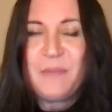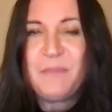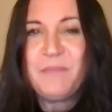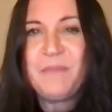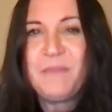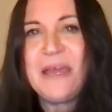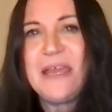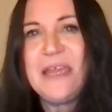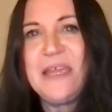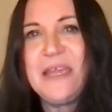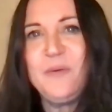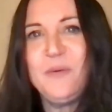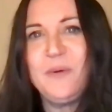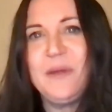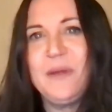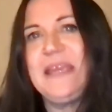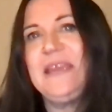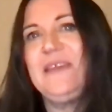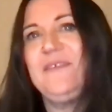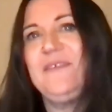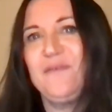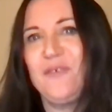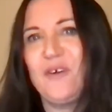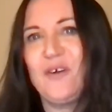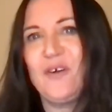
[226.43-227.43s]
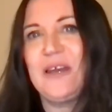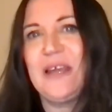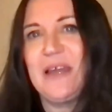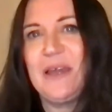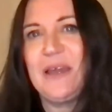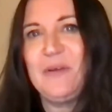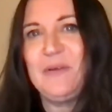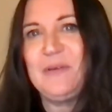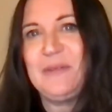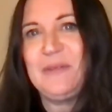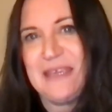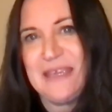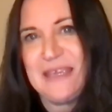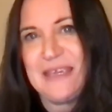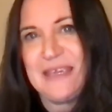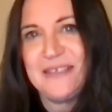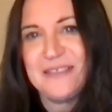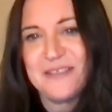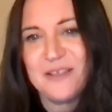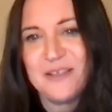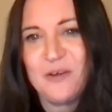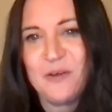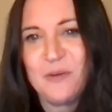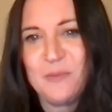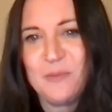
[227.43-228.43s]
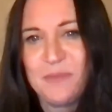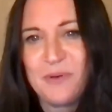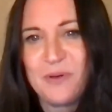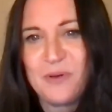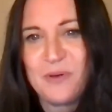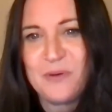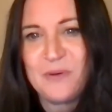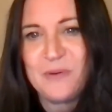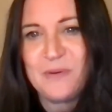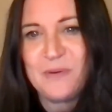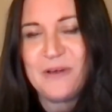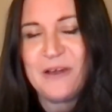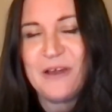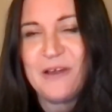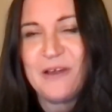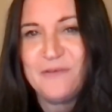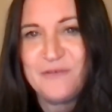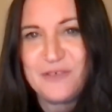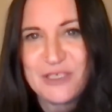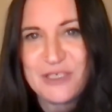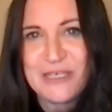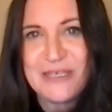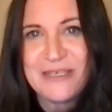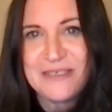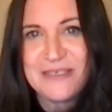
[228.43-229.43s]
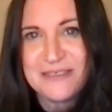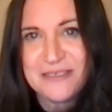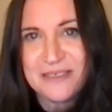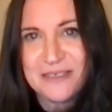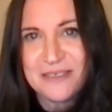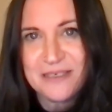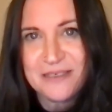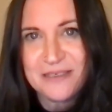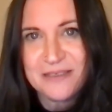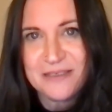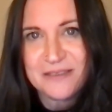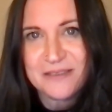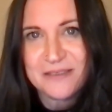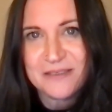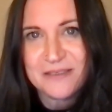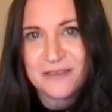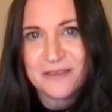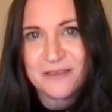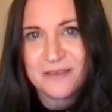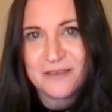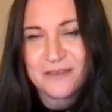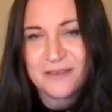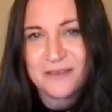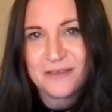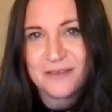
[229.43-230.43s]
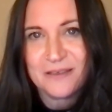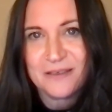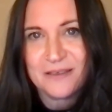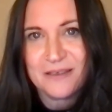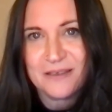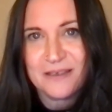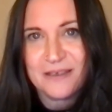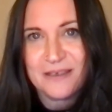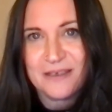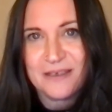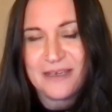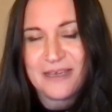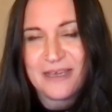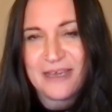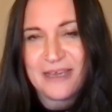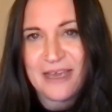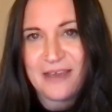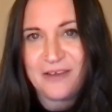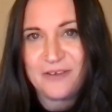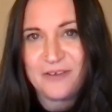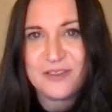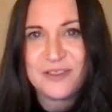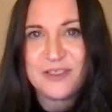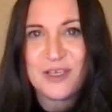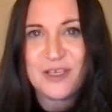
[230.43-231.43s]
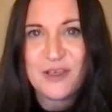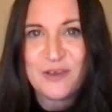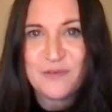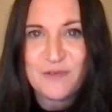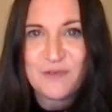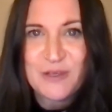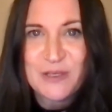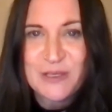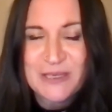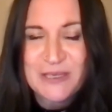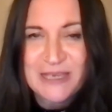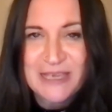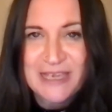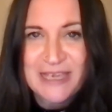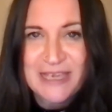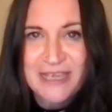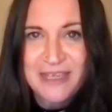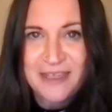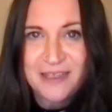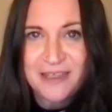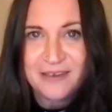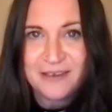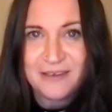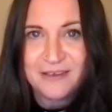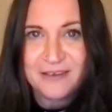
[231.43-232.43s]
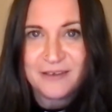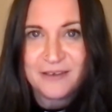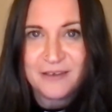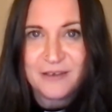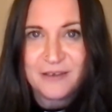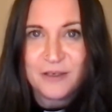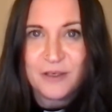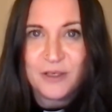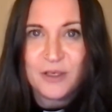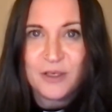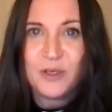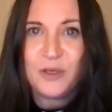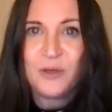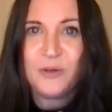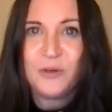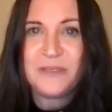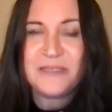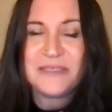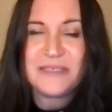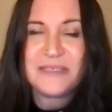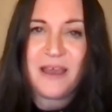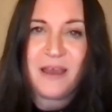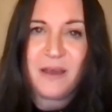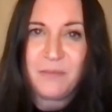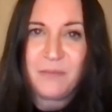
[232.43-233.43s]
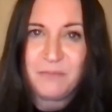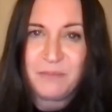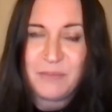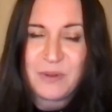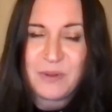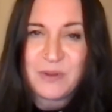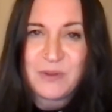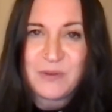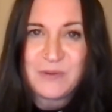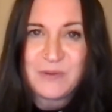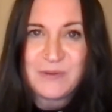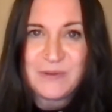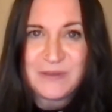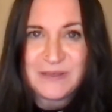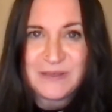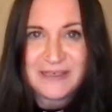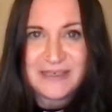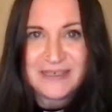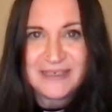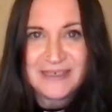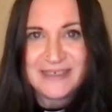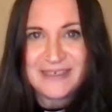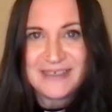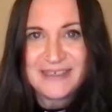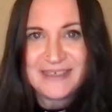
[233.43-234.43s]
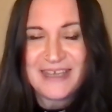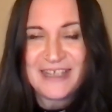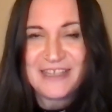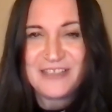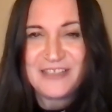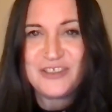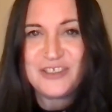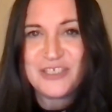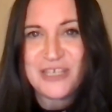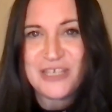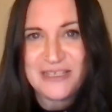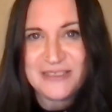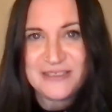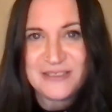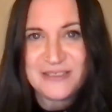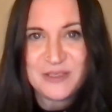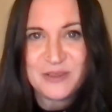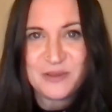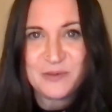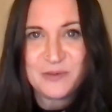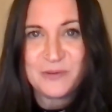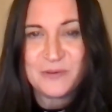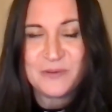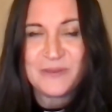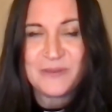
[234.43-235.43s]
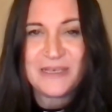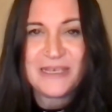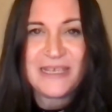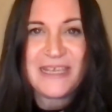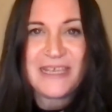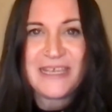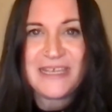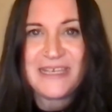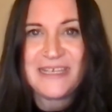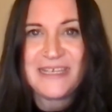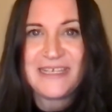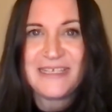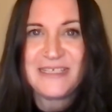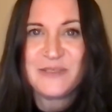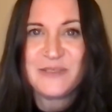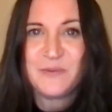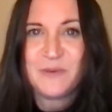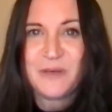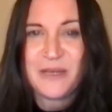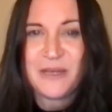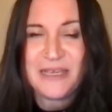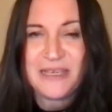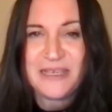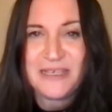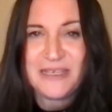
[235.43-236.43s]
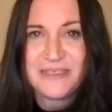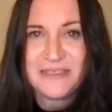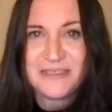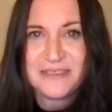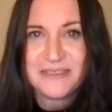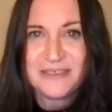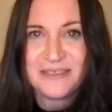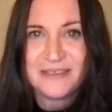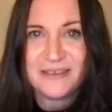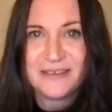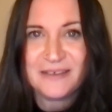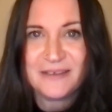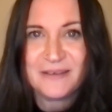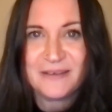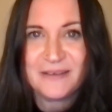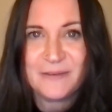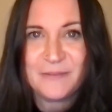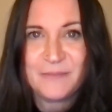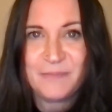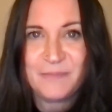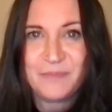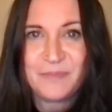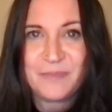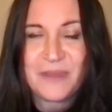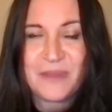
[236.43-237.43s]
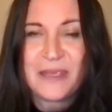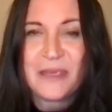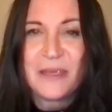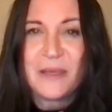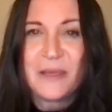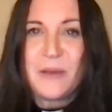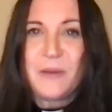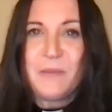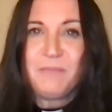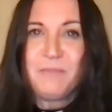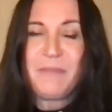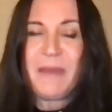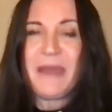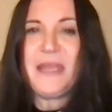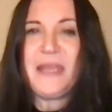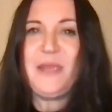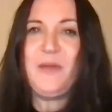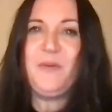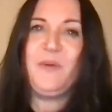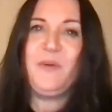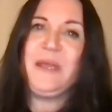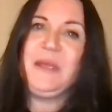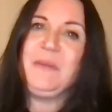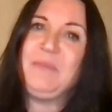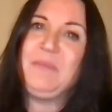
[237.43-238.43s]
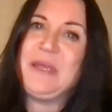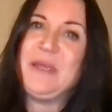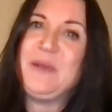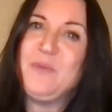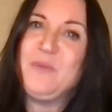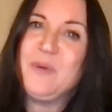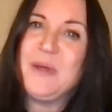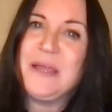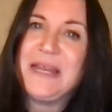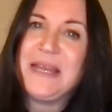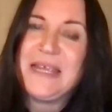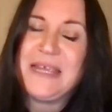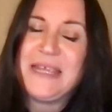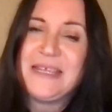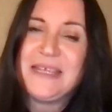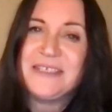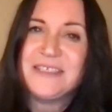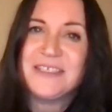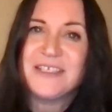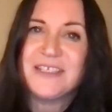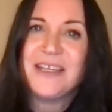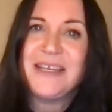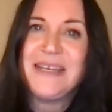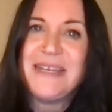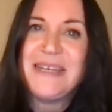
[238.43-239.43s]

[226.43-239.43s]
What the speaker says: May we follow the example of Jesus, our servant king, who is humble and gentle in his ways. May we be willing to